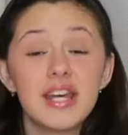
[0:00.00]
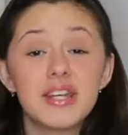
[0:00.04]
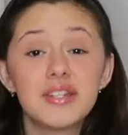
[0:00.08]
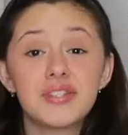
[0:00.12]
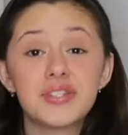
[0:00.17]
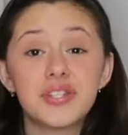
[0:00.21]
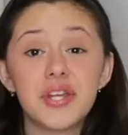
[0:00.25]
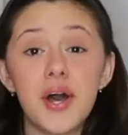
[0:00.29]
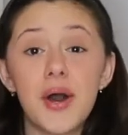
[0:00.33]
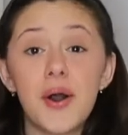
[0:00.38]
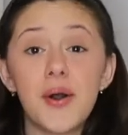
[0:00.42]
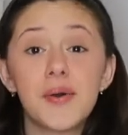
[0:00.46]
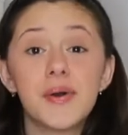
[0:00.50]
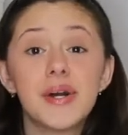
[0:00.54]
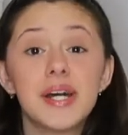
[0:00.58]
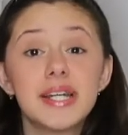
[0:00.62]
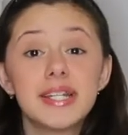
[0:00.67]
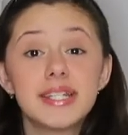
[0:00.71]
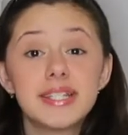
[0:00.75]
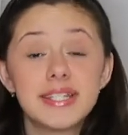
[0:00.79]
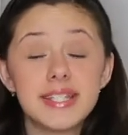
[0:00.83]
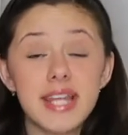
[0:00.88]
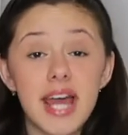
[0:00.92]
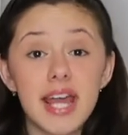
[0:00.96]
So
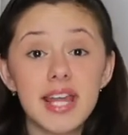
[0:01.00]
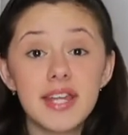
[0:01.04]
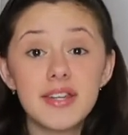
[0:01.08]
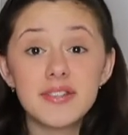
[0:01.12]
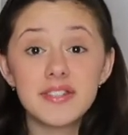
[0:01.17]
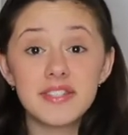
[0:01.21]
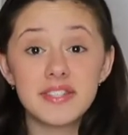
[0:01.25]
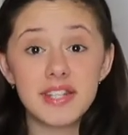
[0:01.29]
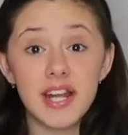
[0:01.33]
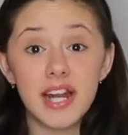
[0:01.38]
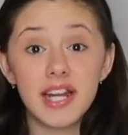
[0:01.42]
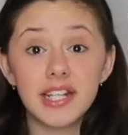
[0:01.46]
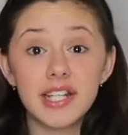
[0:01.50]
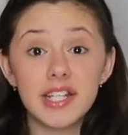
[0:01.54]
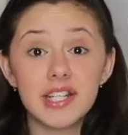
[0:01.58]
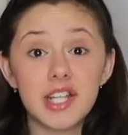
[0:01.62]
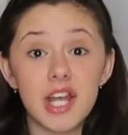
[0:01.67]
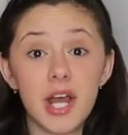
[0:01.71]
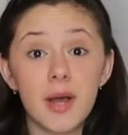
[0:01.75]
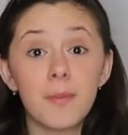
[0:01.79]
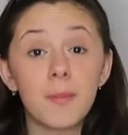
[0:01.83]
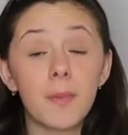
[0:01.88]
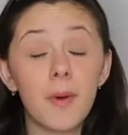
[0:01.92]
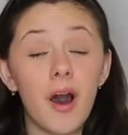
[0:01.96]
say you start a
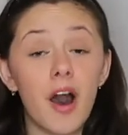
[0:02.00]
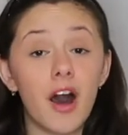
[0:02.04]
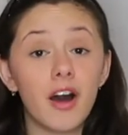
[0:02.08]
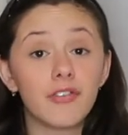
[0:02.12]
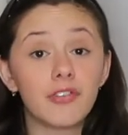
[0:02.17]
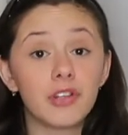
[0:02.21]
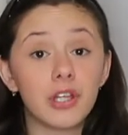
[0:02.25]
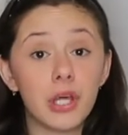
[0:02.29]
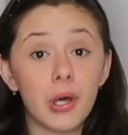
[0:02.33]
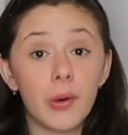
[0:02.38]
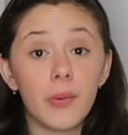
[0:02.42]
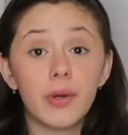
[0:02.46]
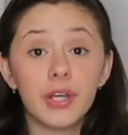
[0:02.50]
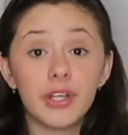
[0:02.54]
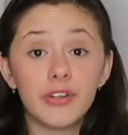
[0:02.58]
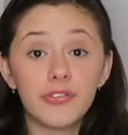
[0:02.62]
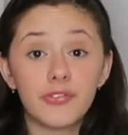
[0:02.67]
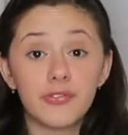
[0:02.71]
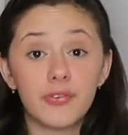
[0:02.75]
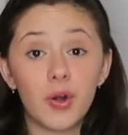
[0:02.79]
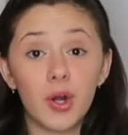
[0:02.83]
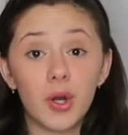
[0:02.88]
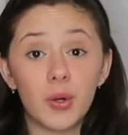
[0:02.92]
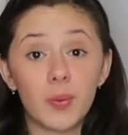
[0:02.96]
jump off going
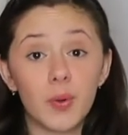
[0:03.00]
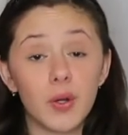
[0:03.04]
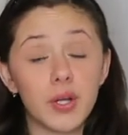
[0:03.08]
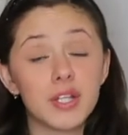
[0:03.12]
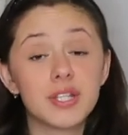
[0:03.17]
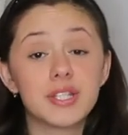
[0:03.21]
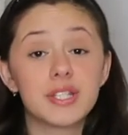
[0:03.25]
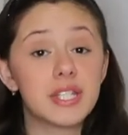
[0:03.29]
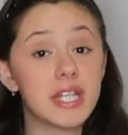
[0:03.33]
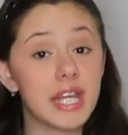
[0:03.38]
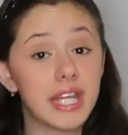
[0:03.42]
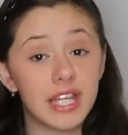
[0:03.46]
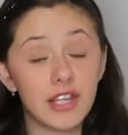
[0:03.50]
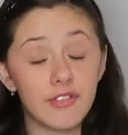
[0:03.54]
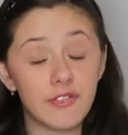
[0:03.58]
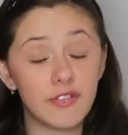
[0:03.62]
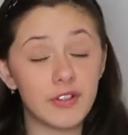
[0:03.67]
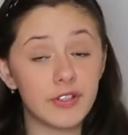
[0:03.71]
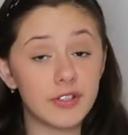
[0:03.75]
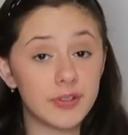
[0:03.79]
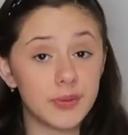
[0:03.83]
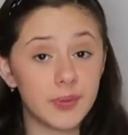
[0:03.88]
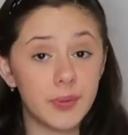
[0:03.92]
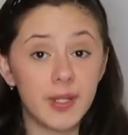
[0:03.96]
forwards, like if
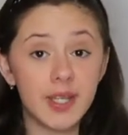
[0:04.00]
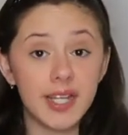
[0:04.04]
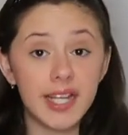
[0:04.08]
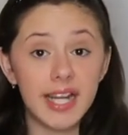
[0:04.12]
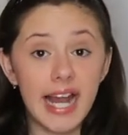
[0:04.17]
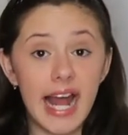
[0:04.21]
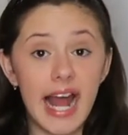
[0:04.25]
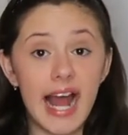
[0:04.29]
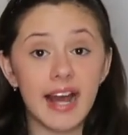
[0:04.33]
you're doing an